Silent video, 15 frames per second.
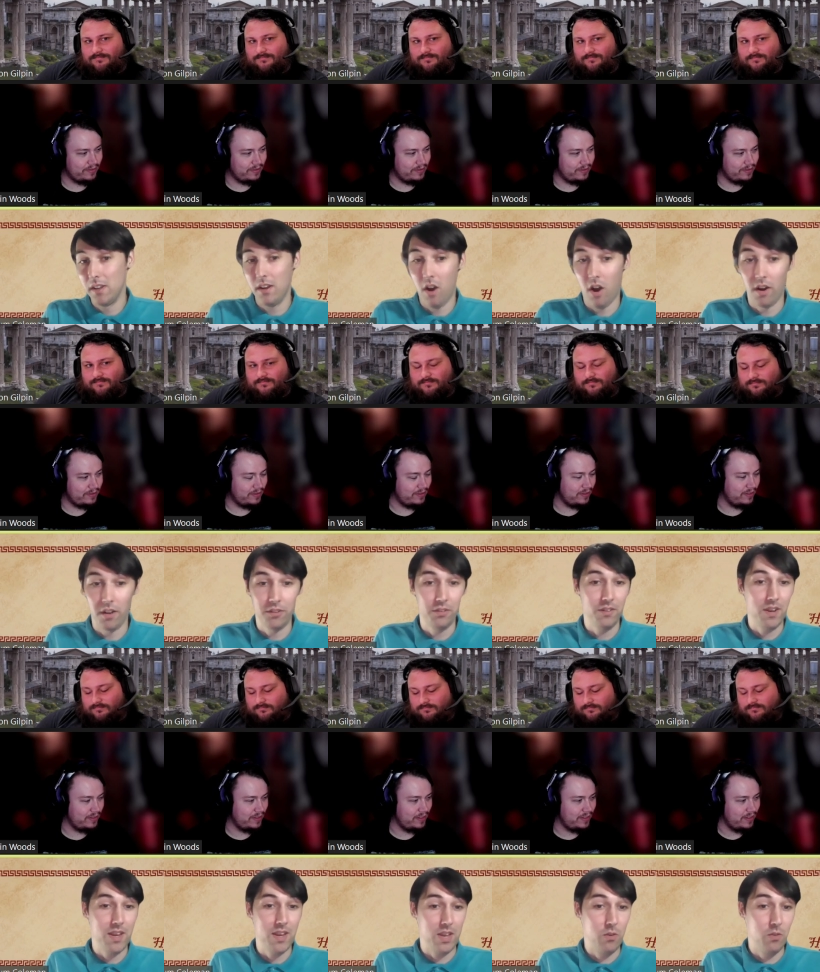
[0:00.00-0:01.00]

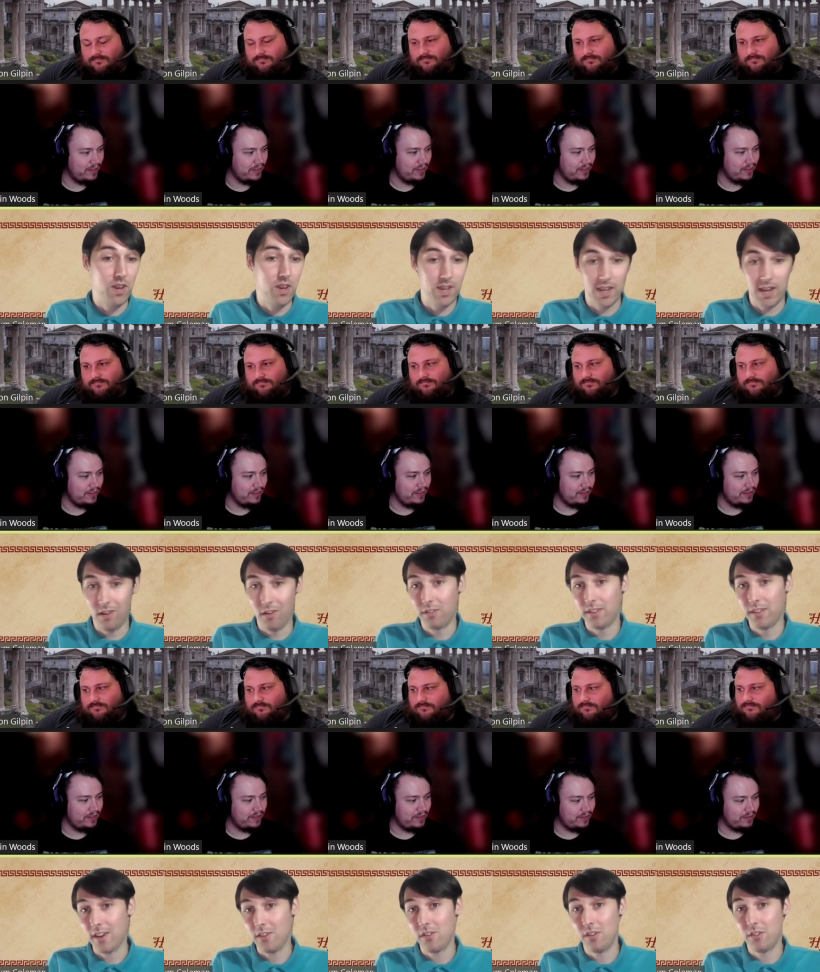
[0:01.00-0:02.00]
Speaker 1: honestly, unique
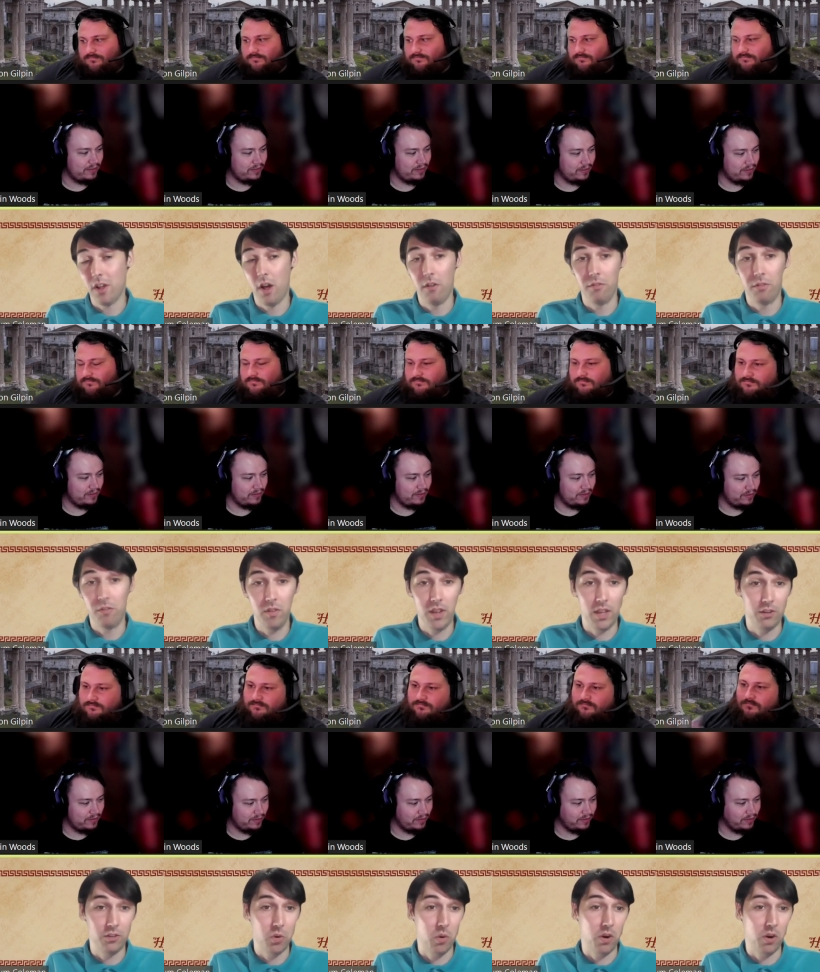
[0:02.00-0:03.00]
intersections of
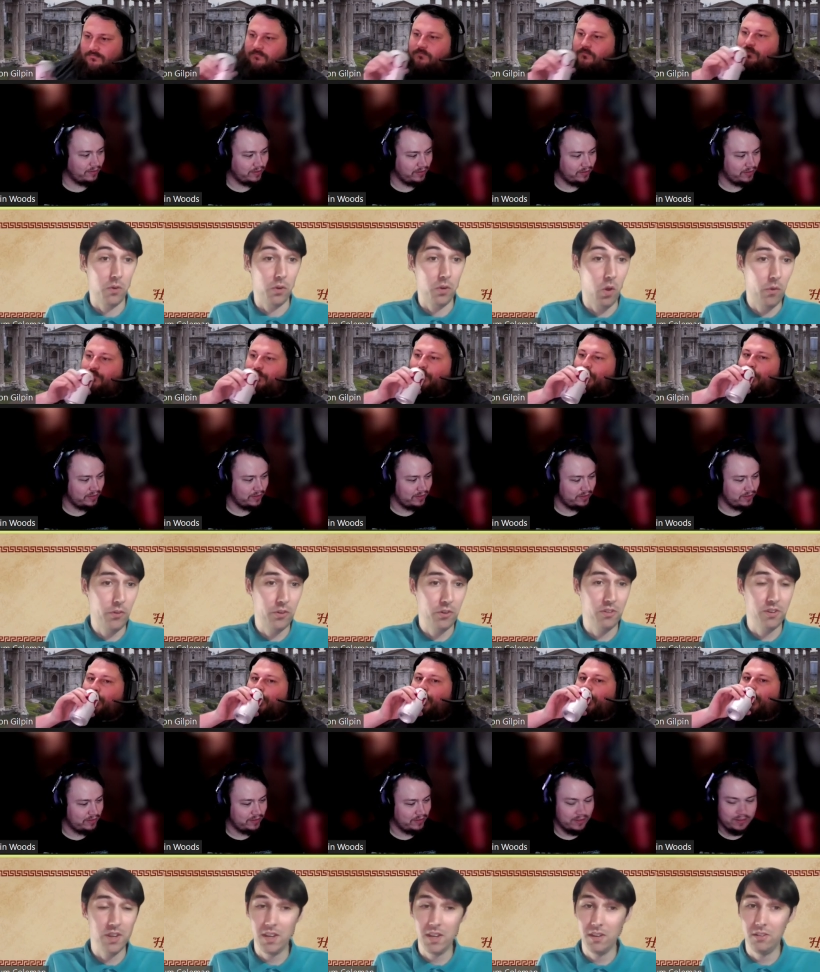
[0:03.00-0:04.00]
historical cultures
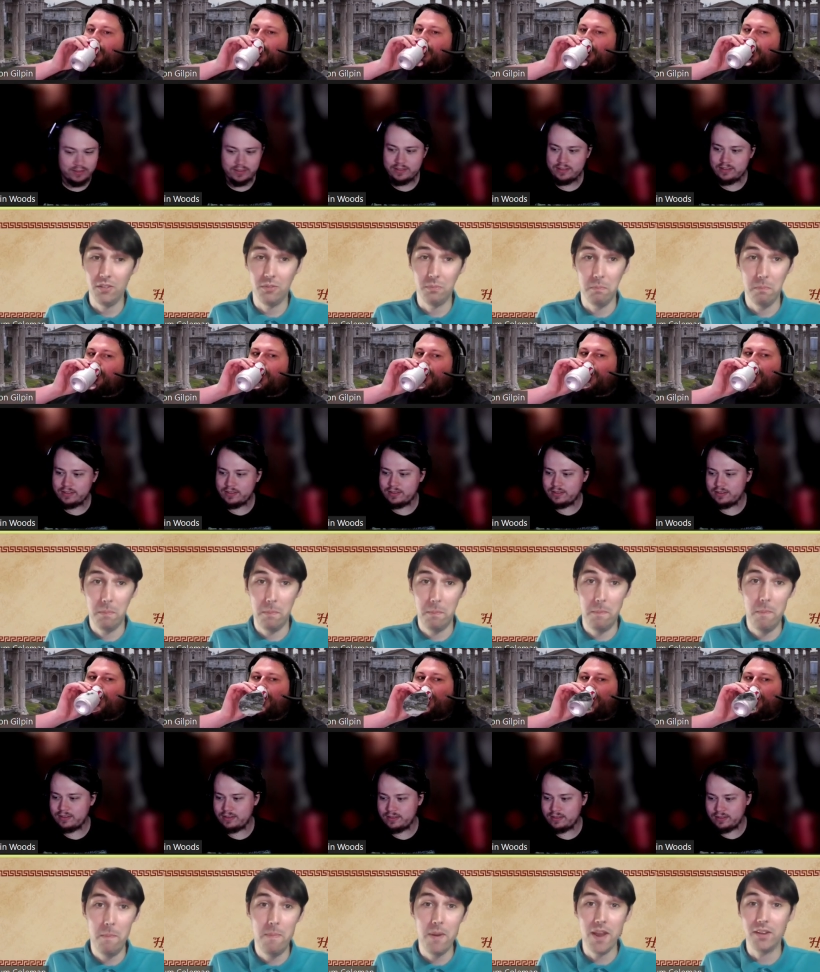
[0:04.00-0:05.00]
is
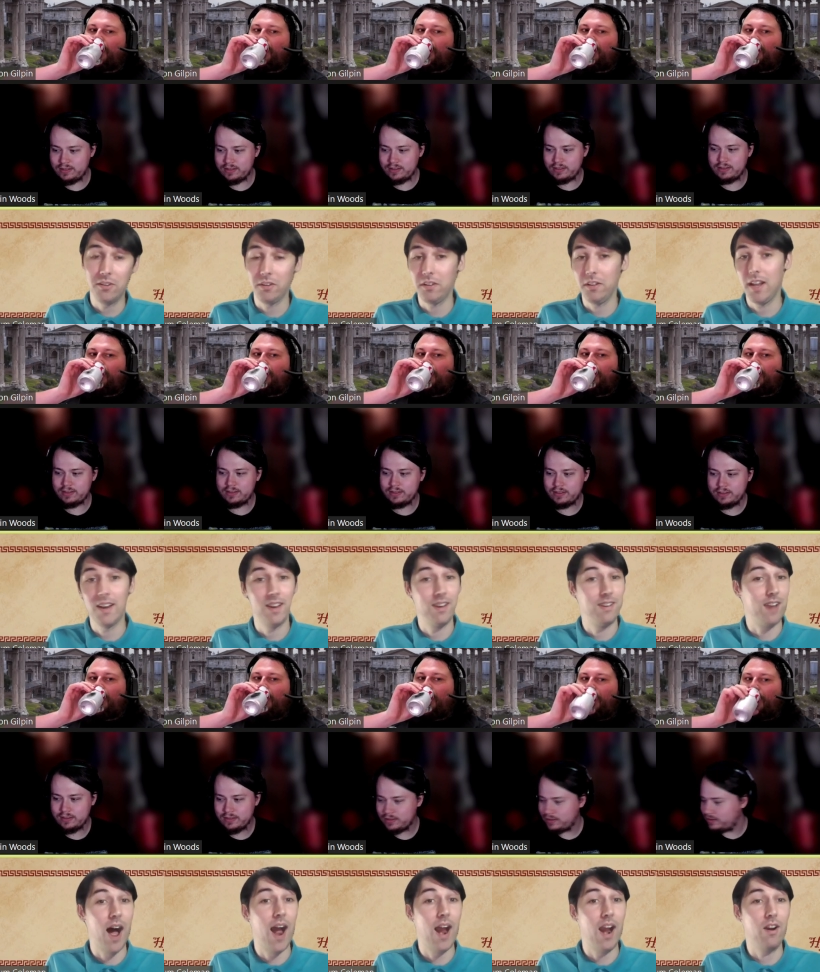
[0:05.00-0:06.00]
basically an
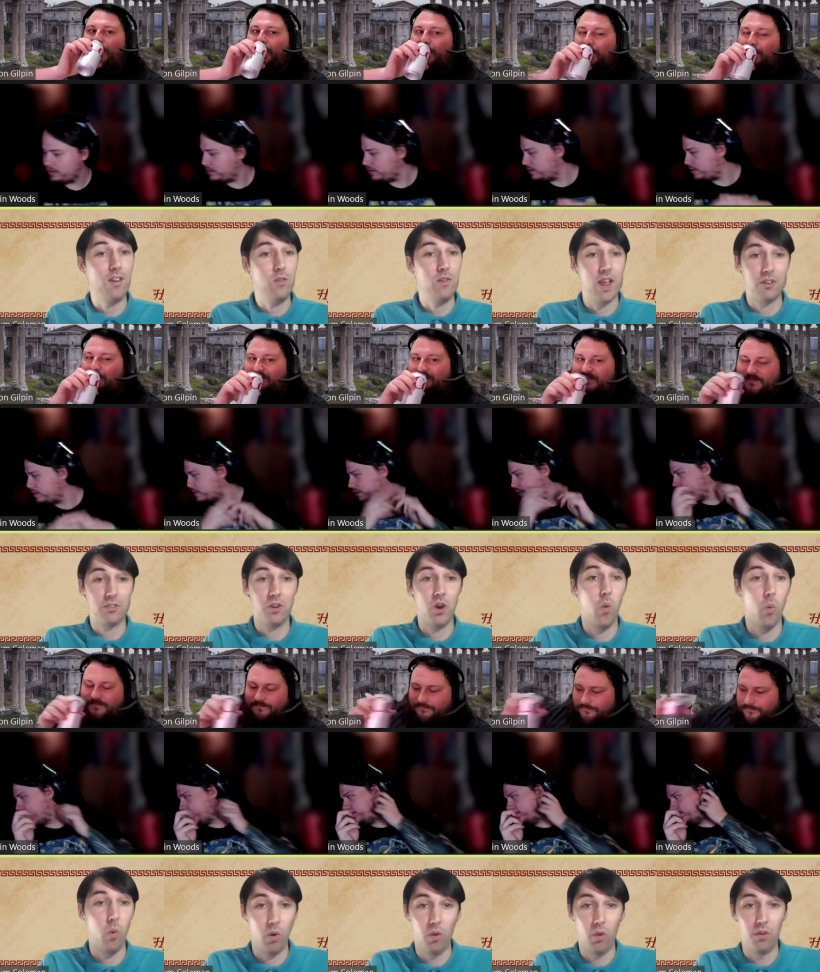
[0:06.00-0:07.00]
entire UNESCO
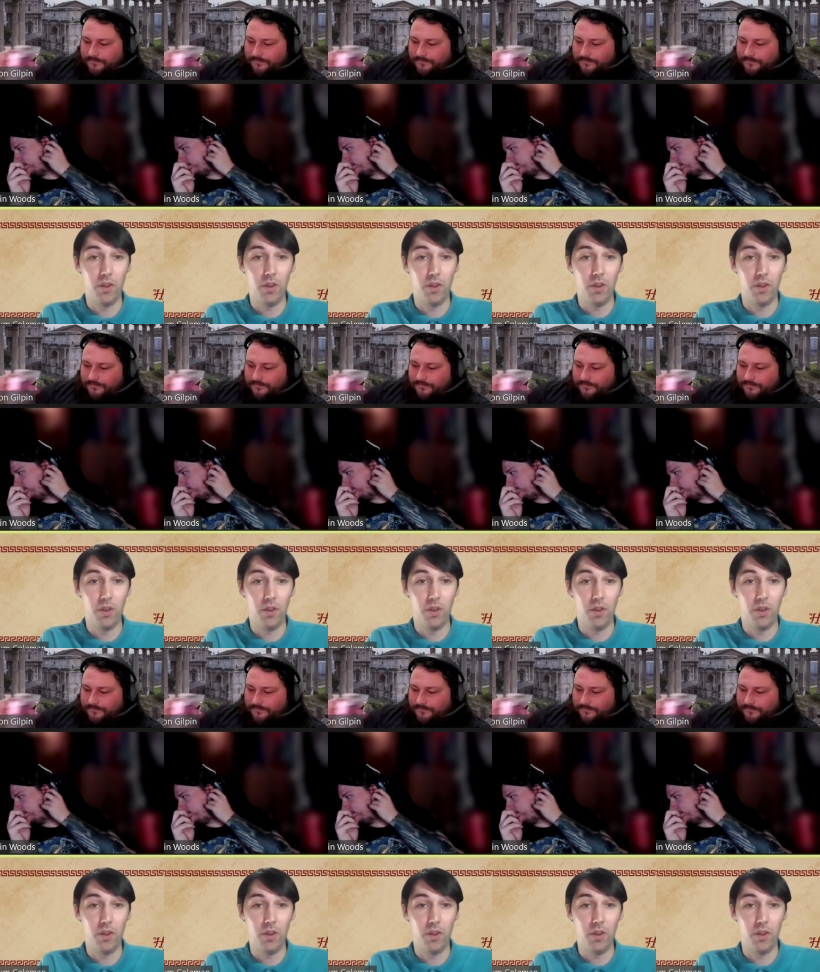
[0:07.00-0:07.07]
World